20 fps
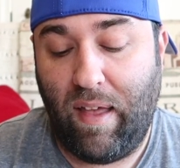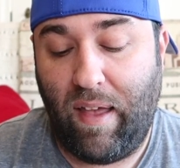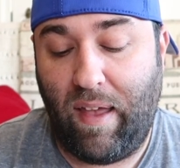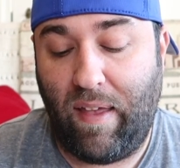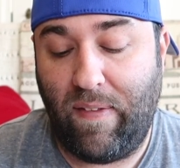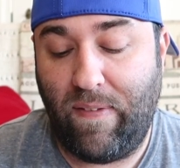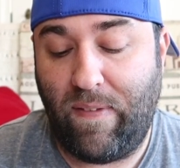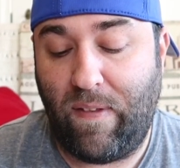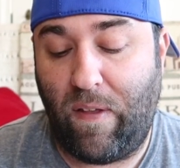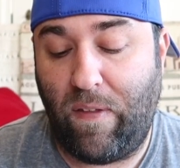
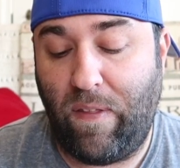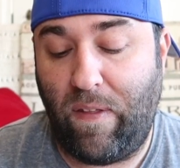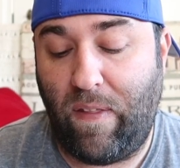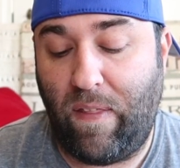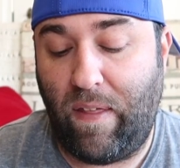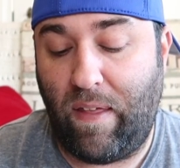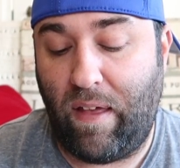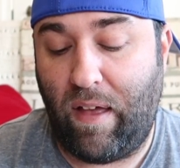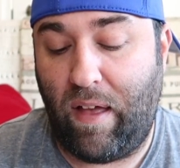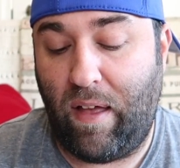and so
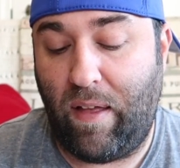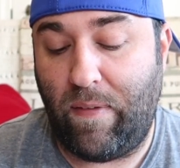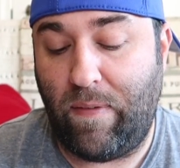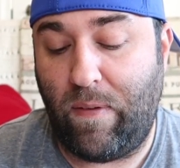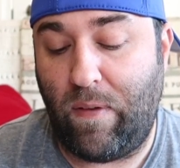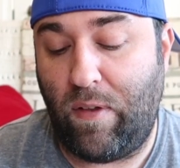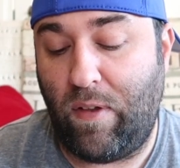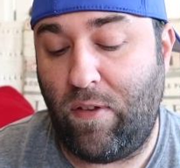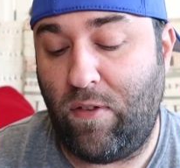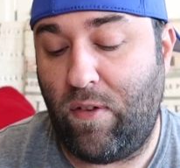then, uh,
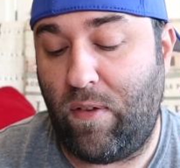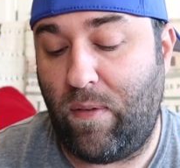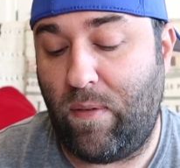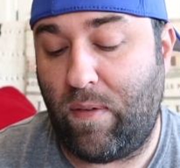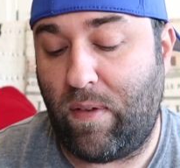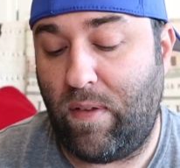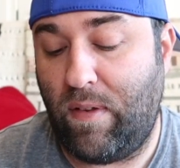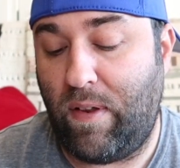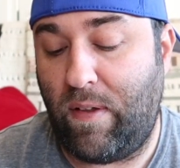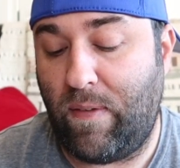so usually
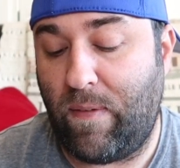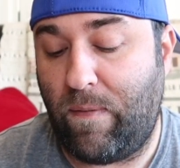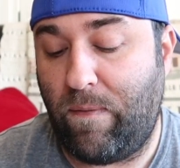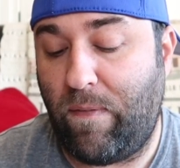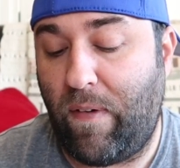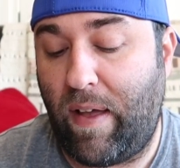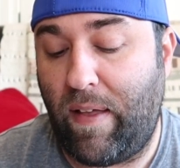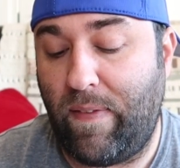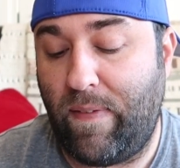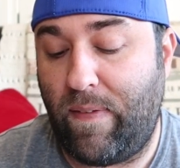to
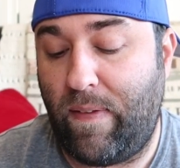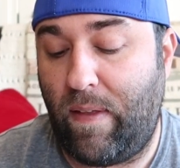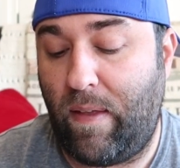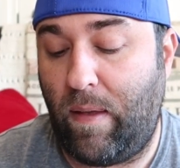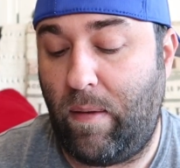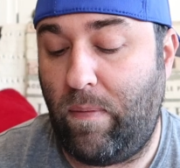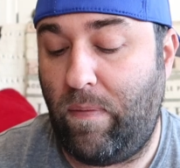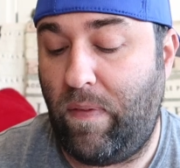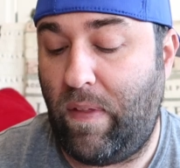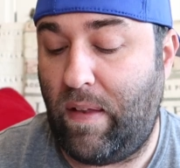fights
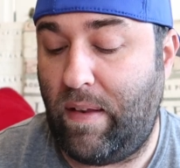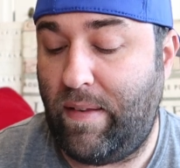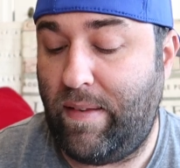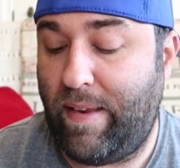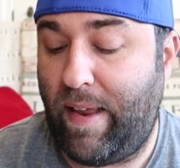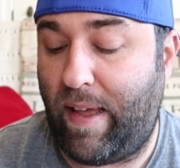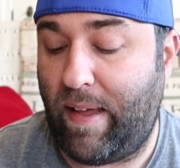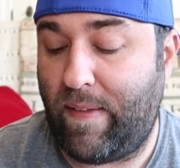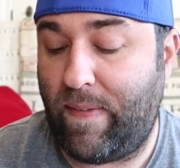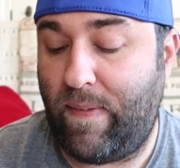him, then
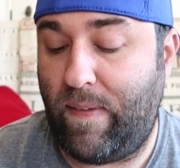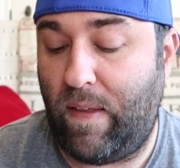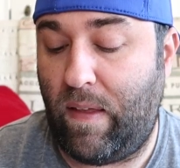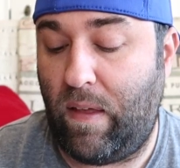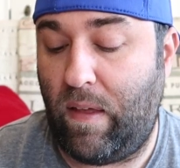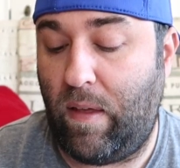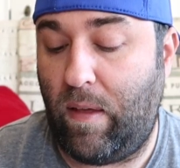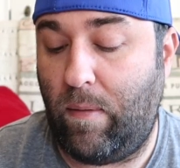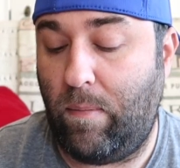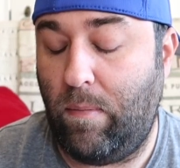decks
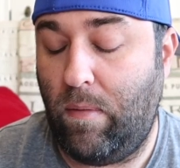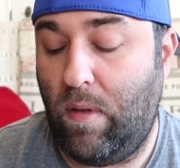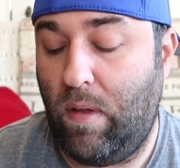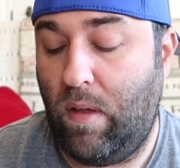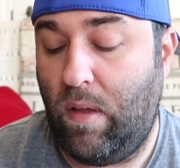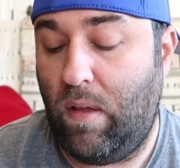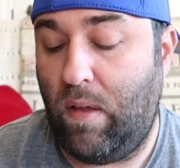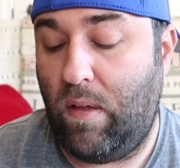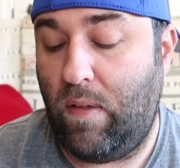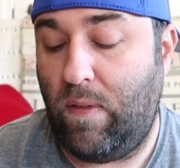him.
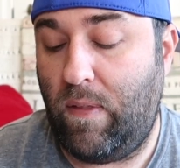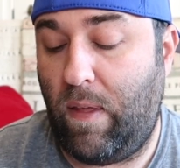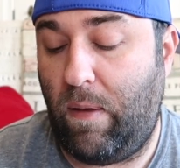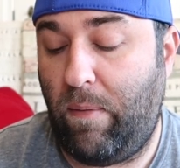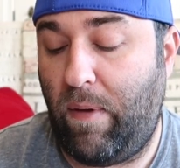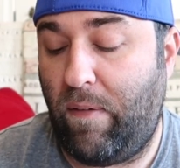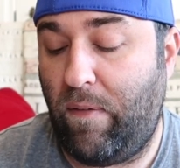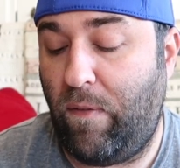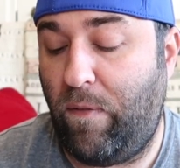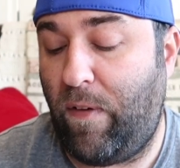Then
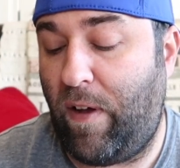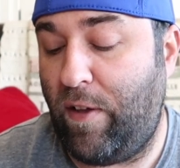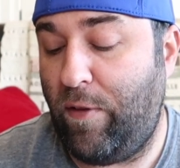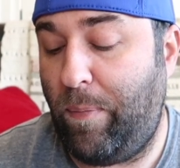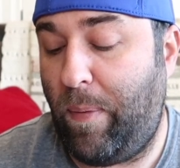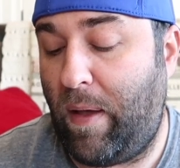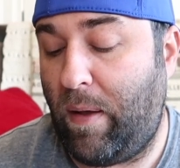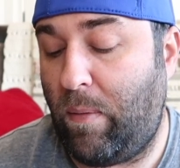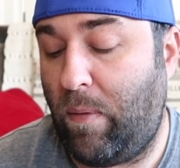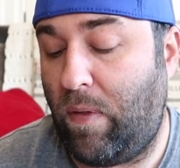we have a
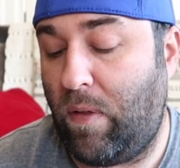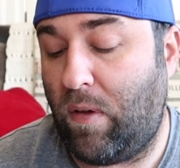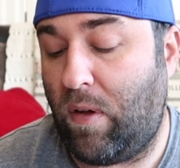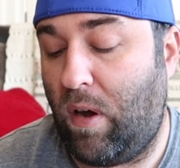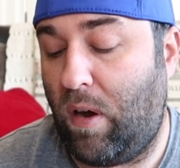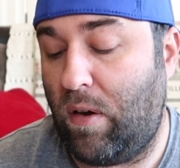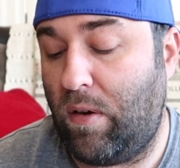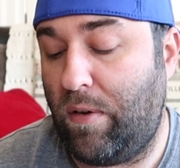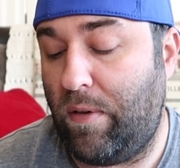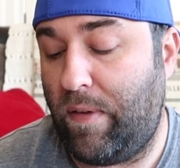flashback where the
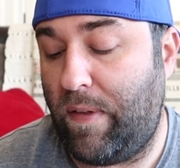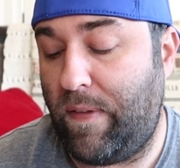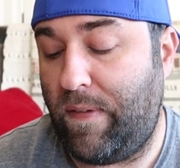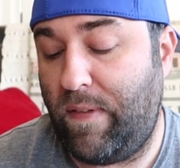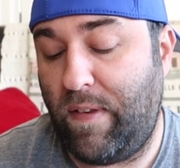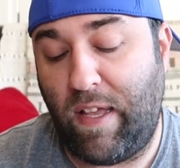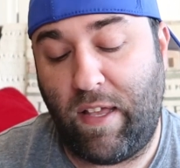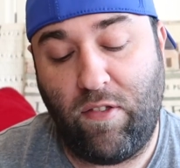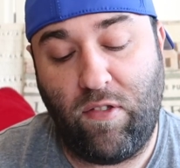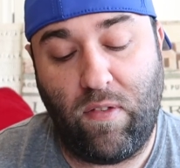Cardinal is
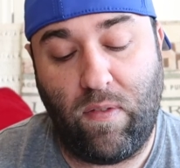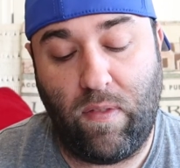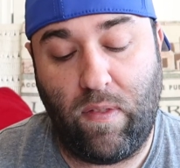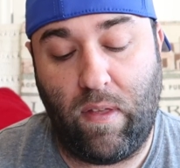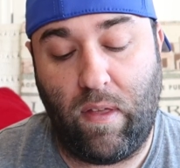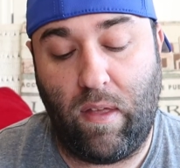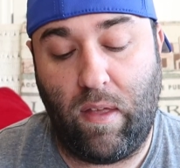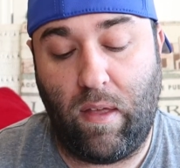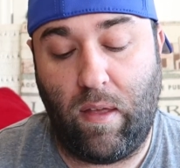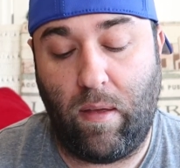teaching
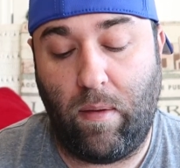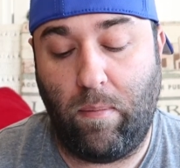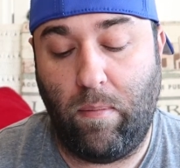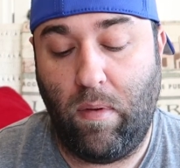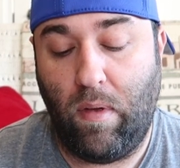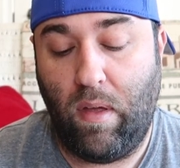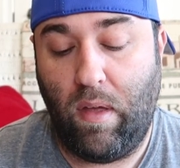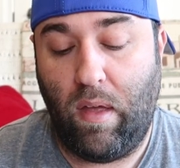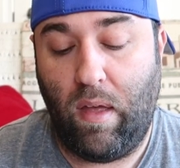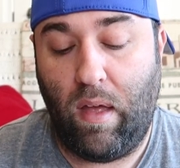
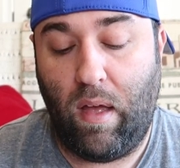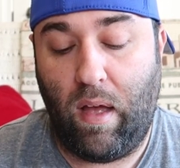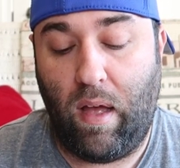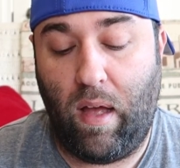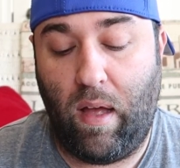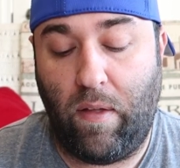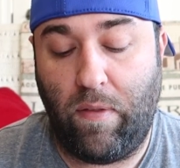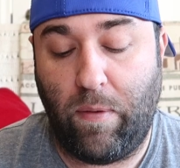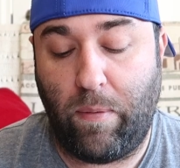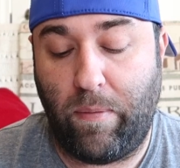them
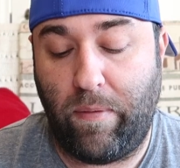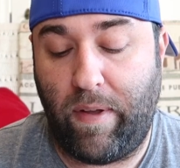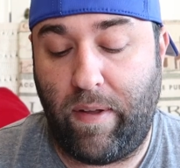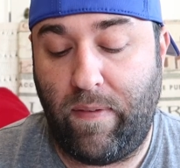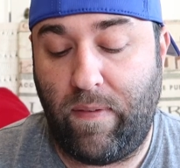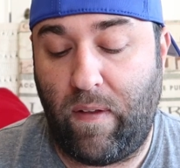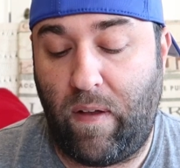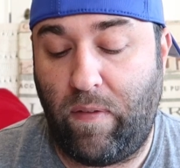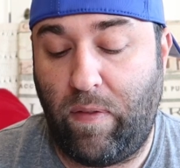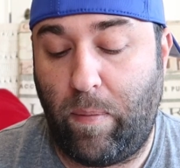uh, the
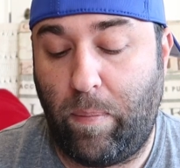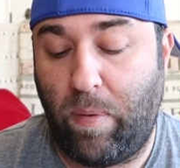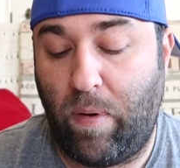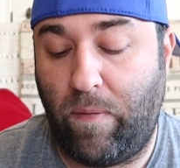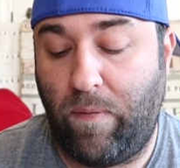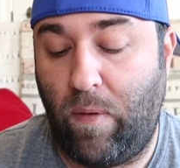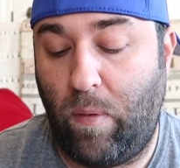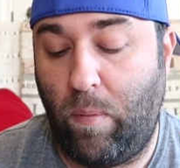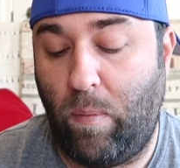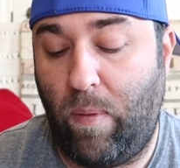release of the
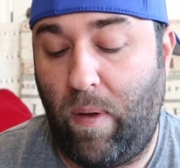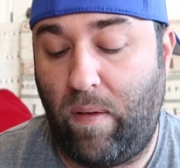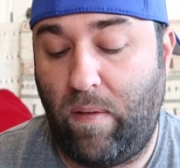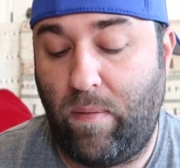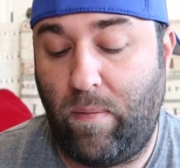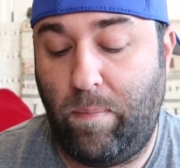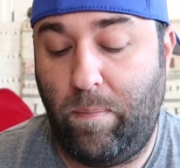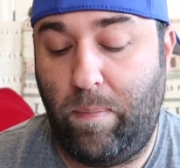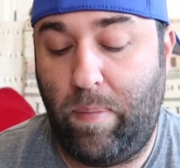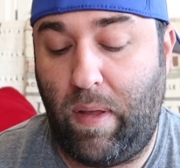Perfect
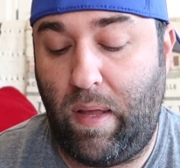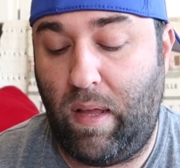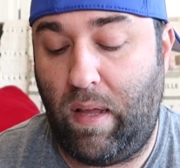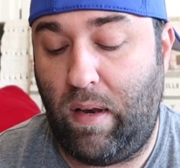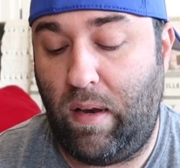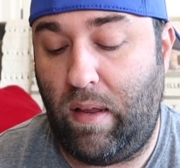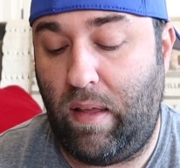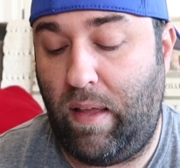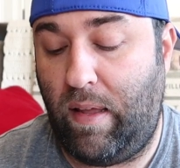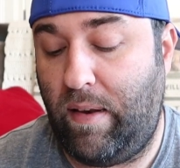
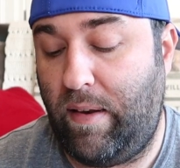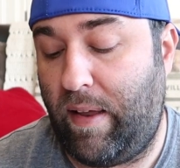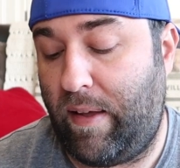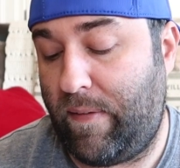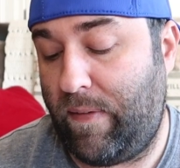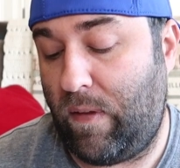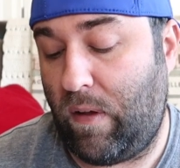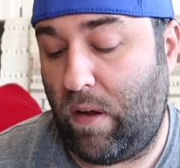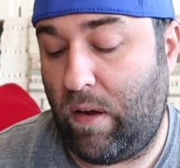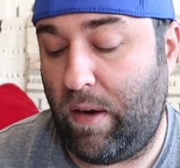Weapon
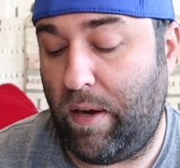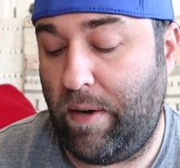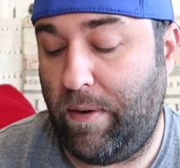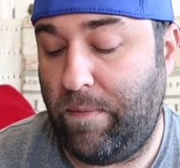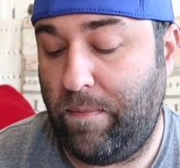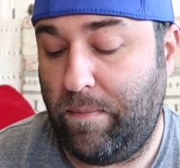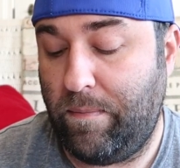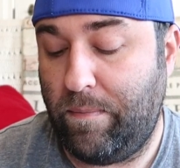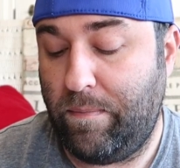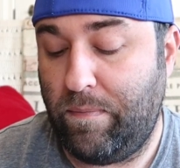Index
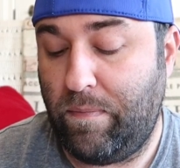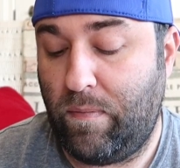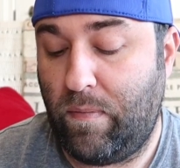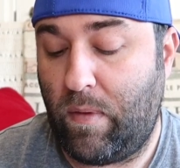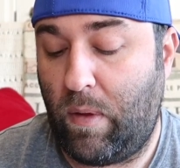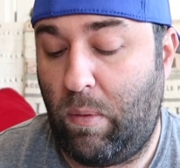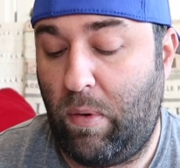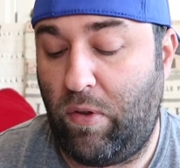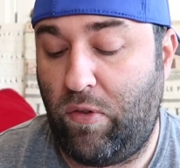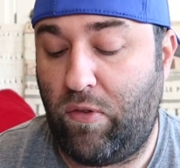Art,
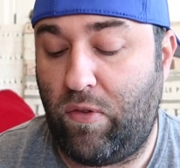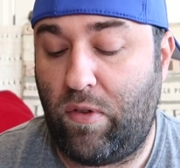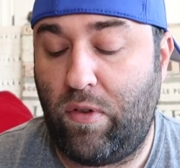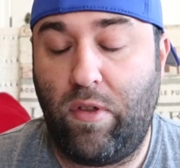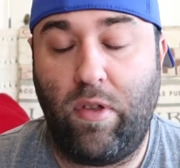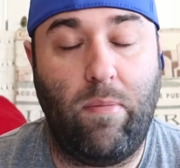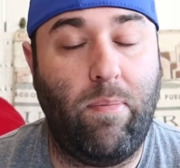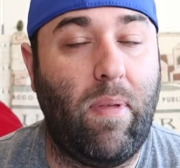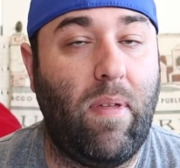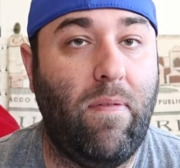which
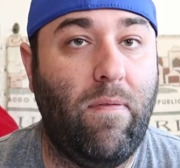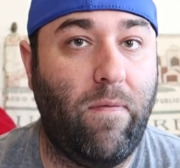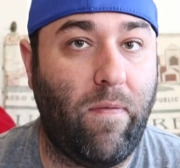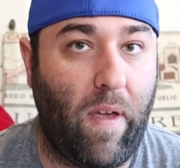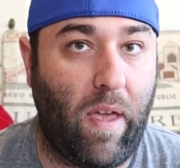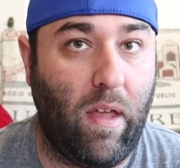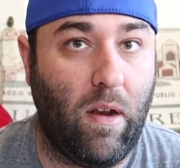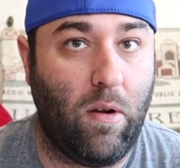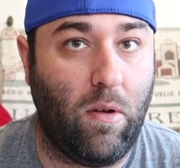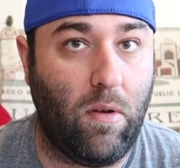could be
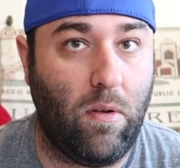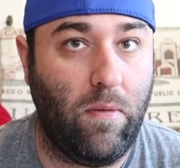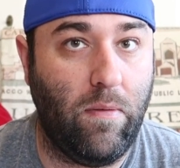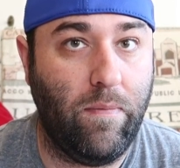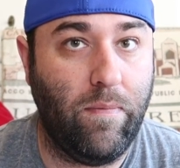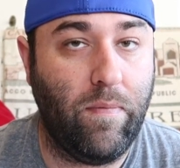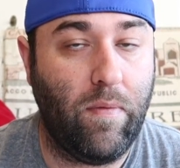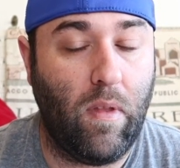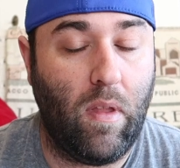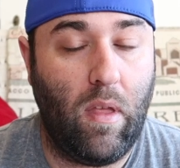
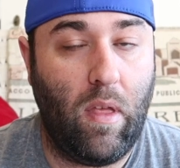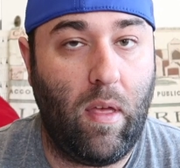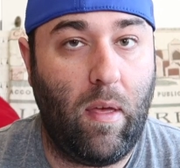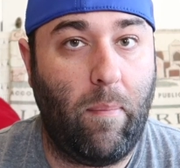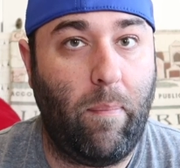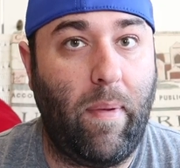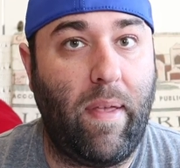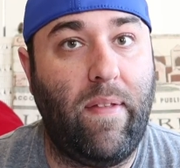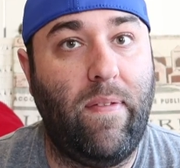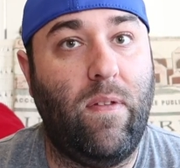fatal,
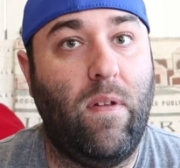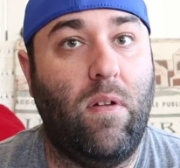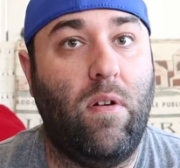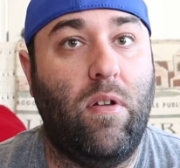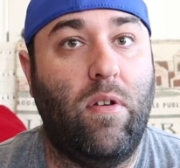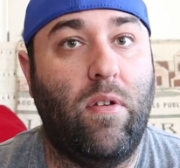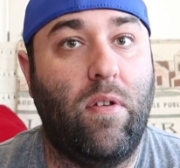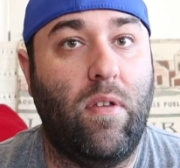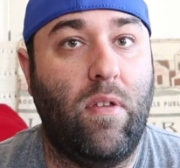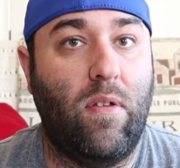but he's
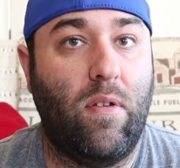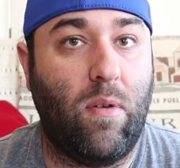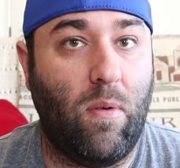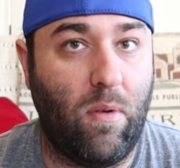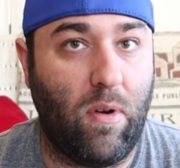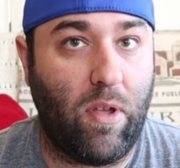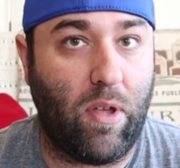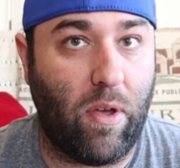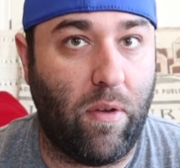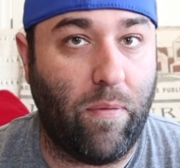still
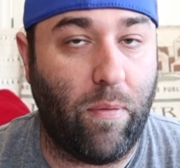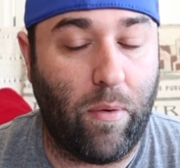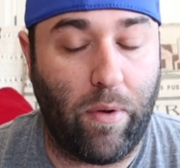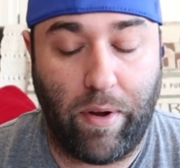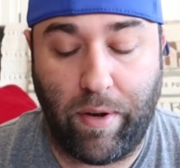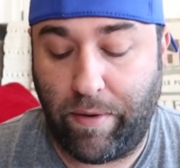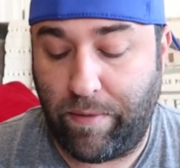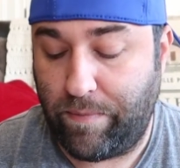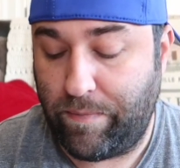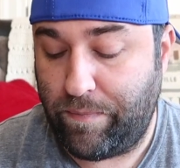going to go
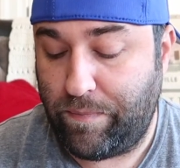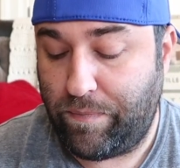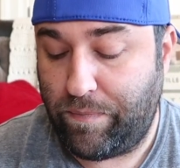for it